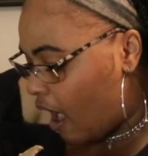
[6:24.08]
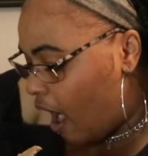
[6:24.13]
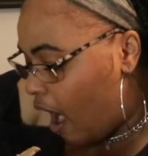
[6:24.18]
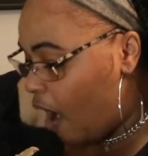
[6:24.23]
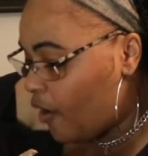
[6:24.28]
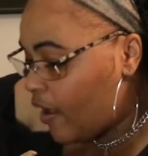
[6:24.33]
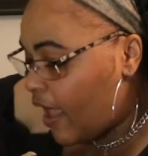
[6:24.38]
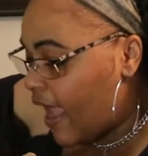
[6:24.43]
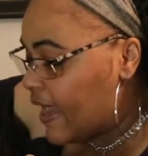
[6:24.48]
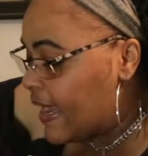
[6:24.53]

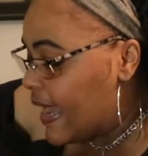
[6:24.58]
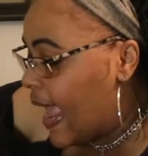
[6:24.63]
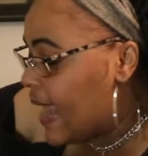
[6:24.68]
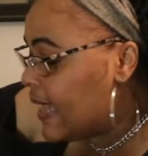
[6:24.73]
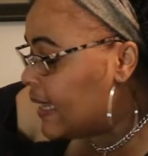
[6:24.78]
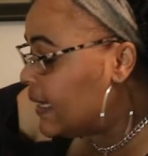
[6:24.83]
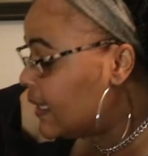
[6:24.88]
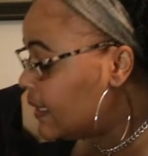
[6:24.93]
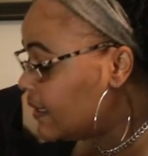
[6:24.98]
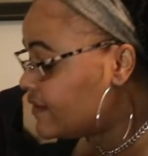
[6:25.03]
Okay,
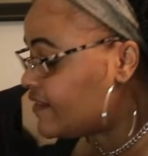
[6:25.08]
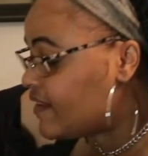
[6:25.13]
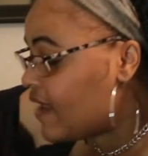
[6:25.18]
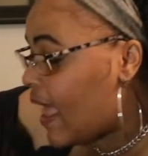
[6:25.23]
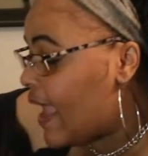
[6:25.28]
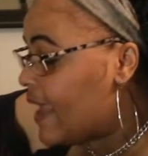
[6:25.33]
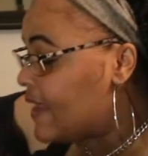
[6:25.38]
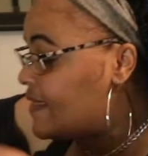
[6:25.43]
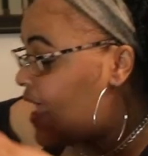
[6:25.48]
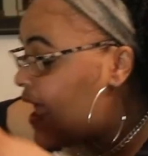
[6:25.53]
that looks
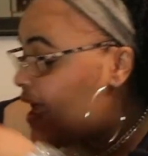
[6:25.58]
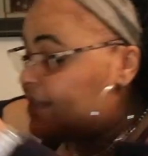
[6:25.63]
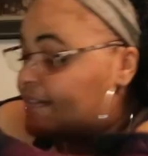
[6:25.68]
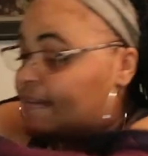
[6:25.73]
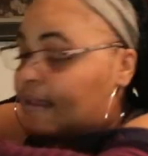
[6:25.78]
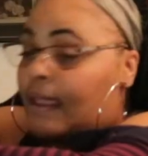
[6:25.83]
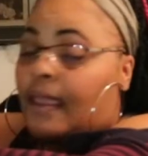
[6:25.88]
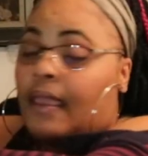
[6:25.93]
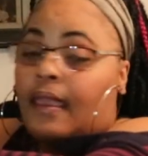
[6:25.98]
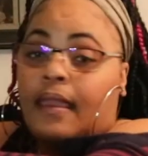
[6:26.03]
like
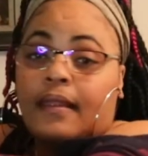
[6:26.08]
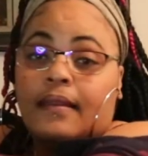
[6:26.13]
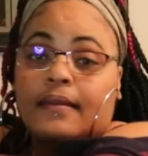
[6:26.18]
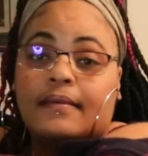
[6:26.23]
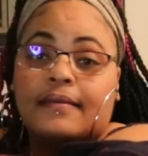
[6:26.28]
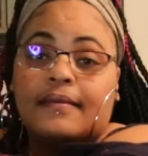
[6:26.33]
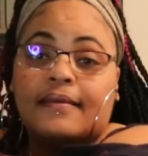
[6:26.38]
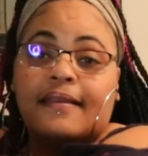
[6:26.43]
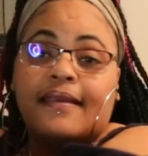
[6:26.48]
that's it.